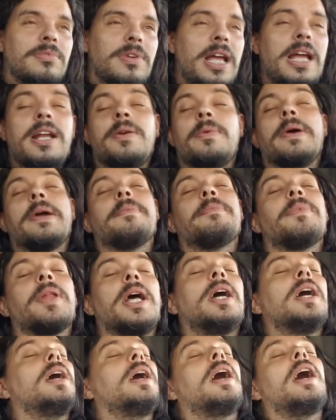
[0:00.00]
Anyway,
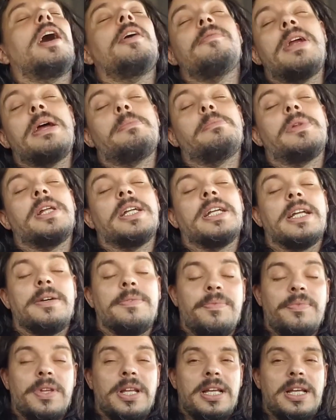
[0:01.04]
I'm rambling now.